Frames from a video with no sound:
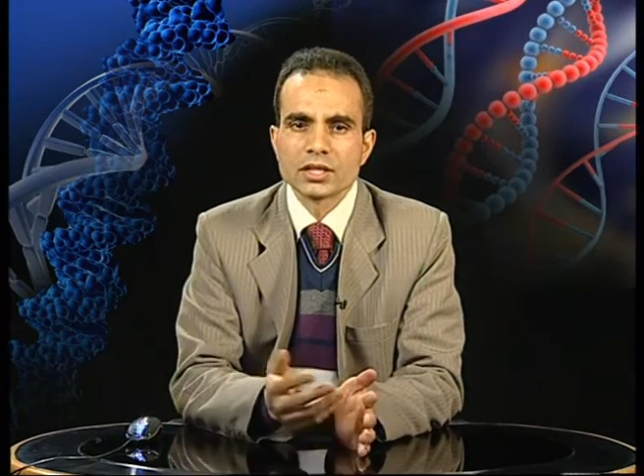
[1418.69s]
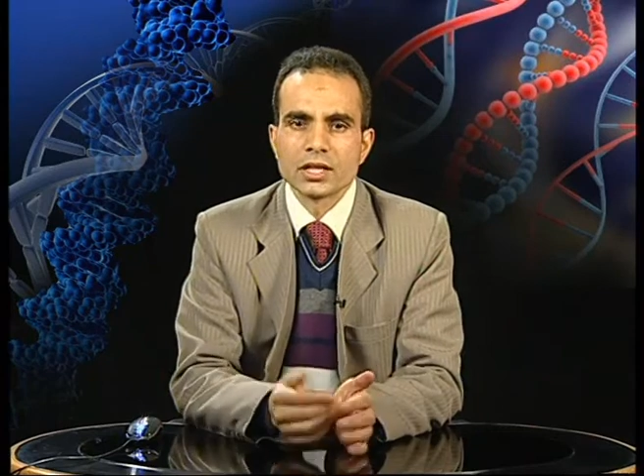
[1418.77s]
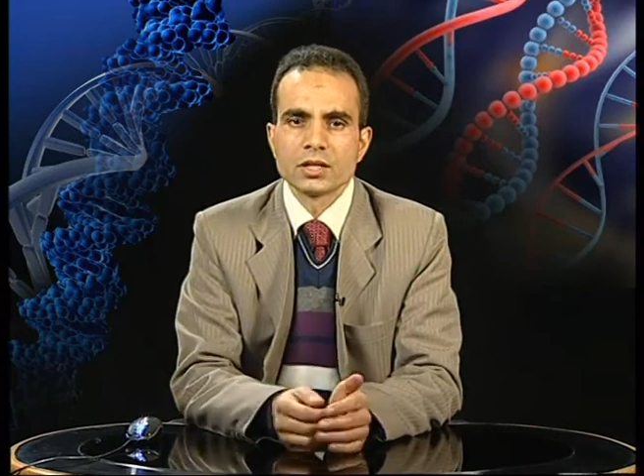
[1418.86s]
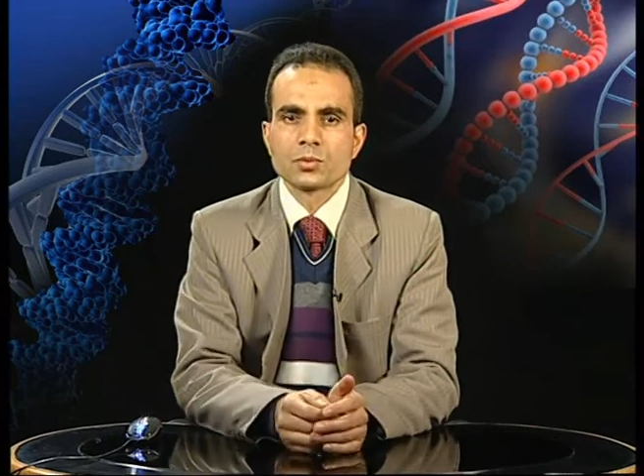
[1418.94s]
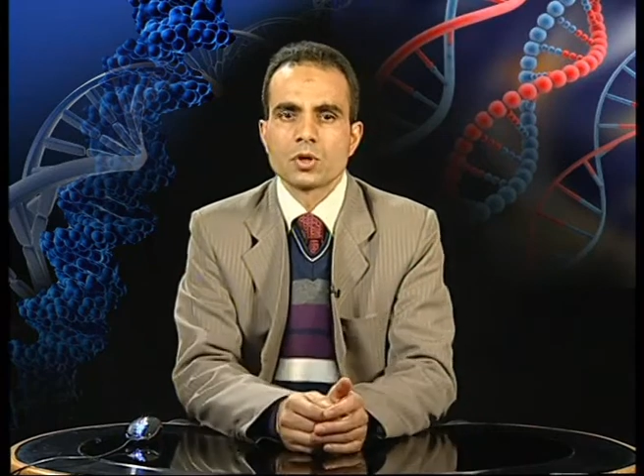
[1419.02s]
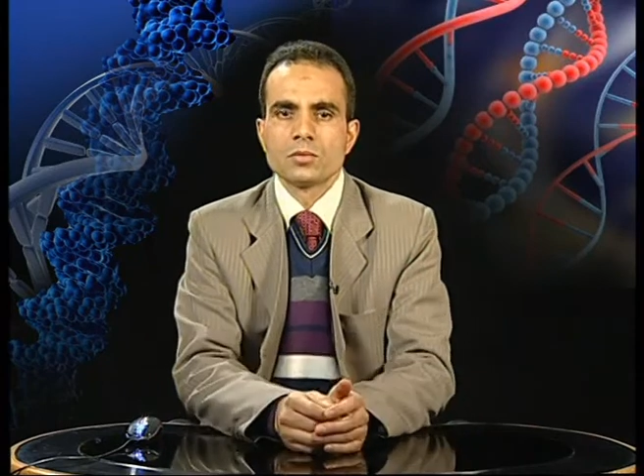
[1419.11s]

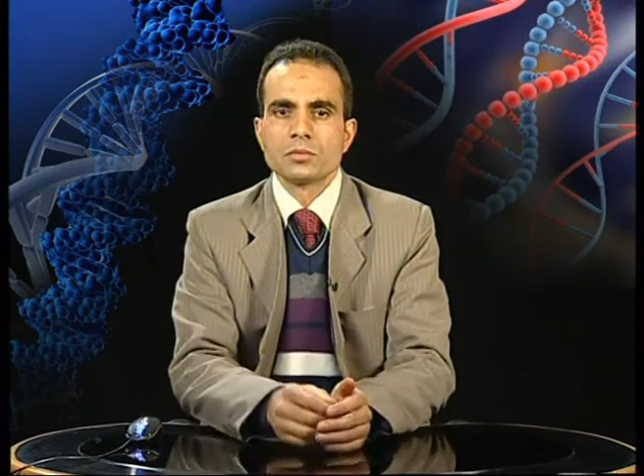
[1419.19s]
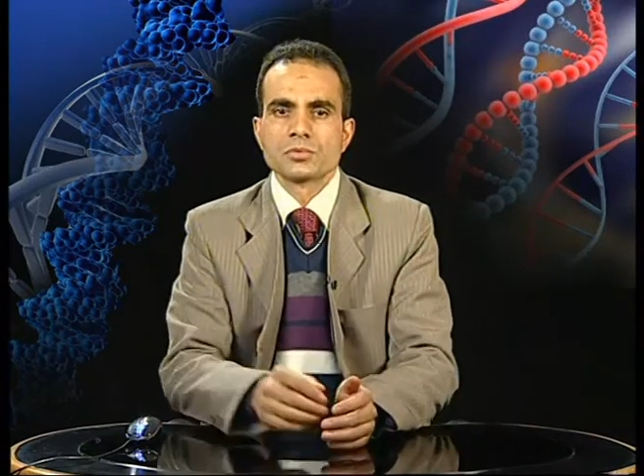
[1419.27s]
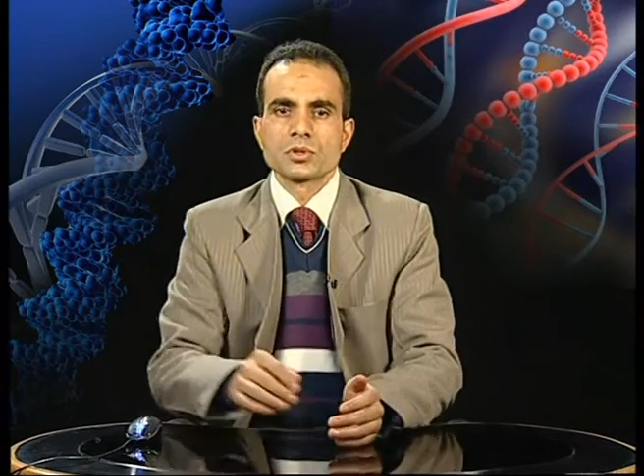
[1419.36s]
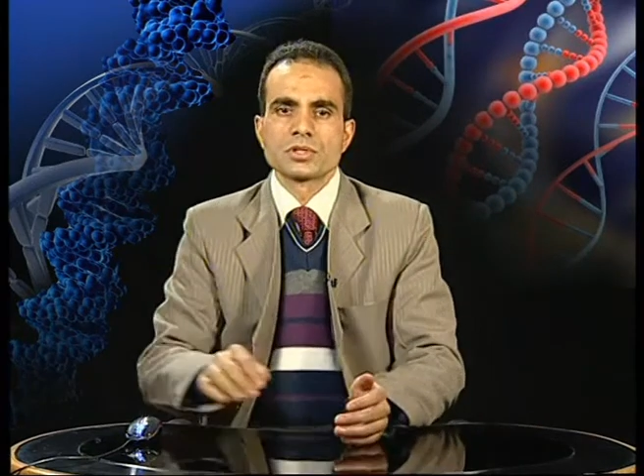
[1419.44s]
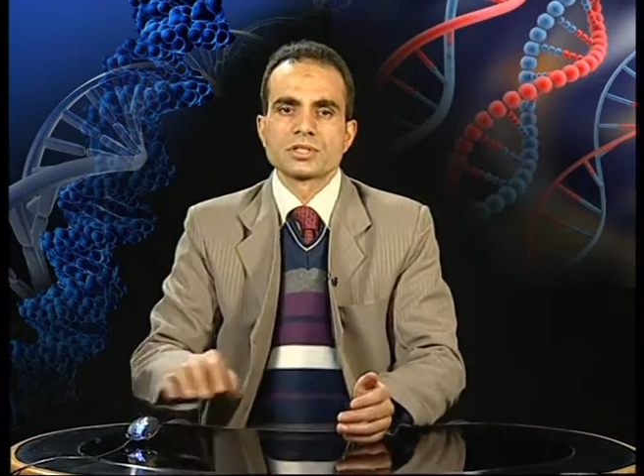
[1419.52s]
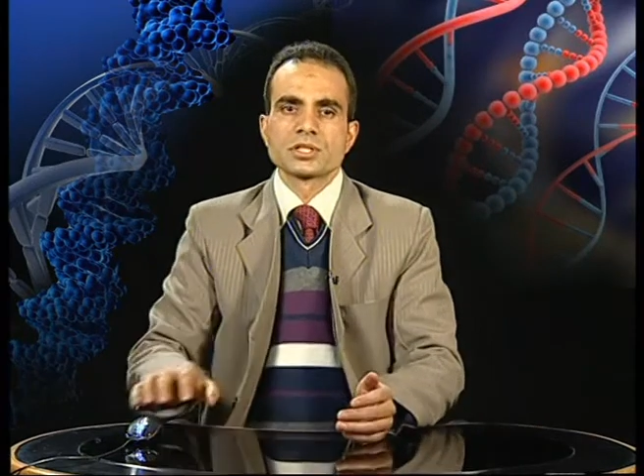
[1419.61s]
any problems
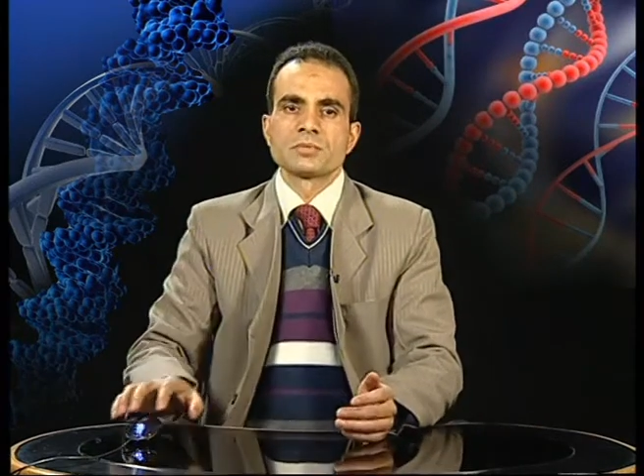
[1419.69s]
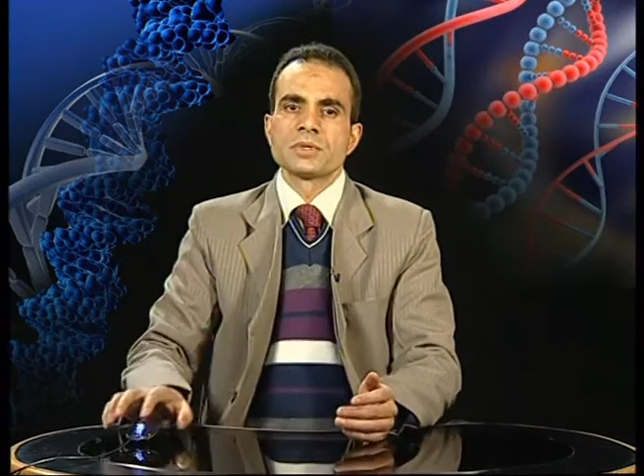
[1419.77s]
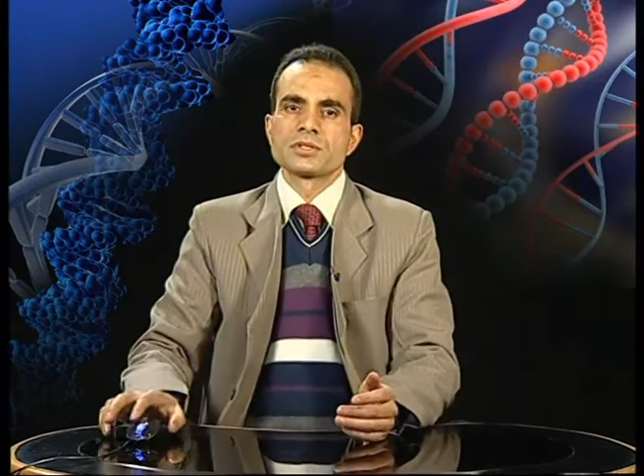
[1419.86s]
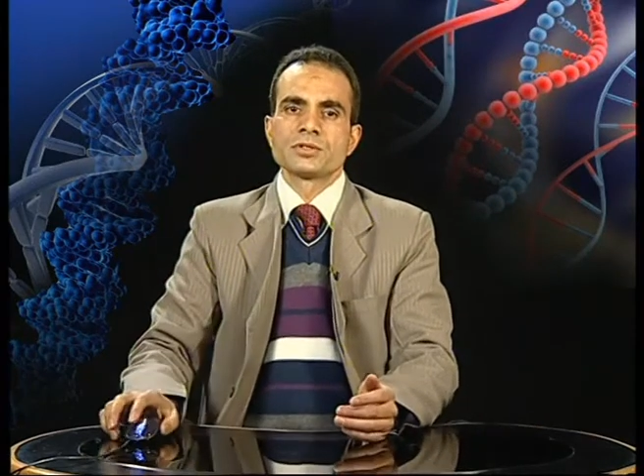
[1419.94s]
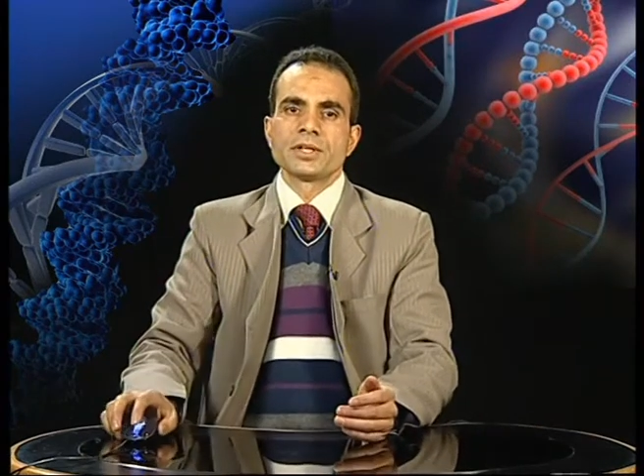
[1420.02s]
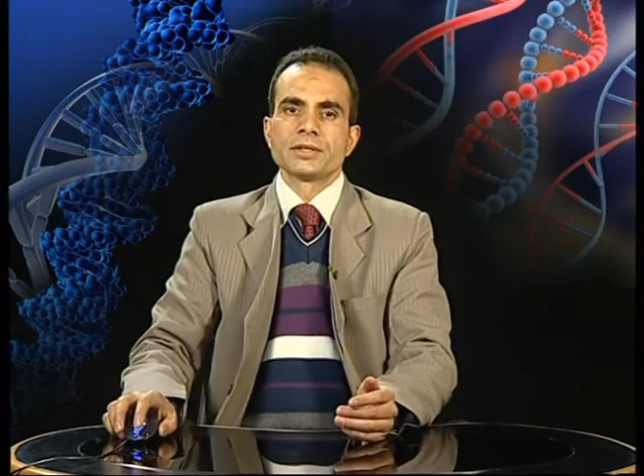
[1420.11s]
or
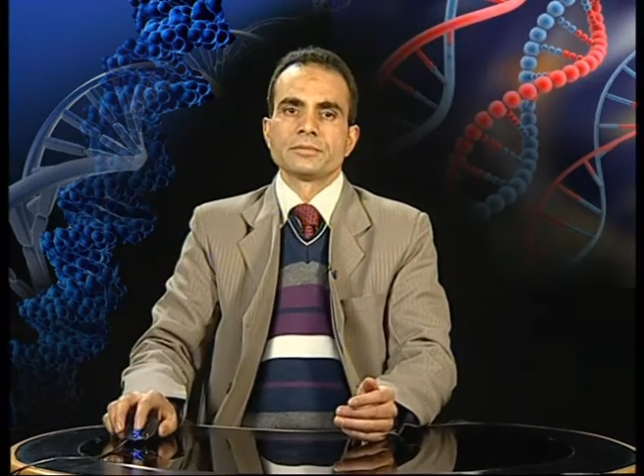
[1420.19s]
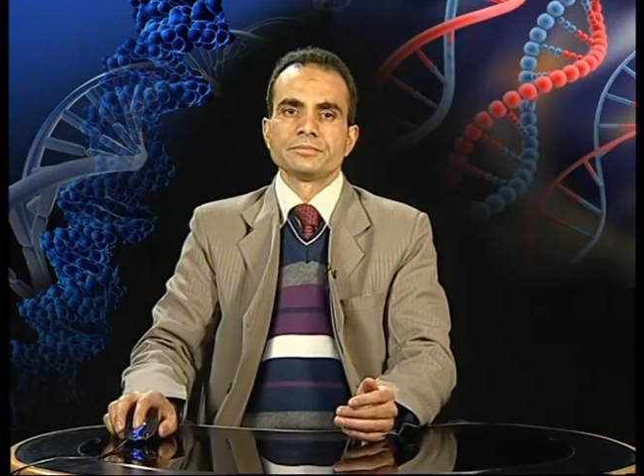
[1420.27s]
disturbance there.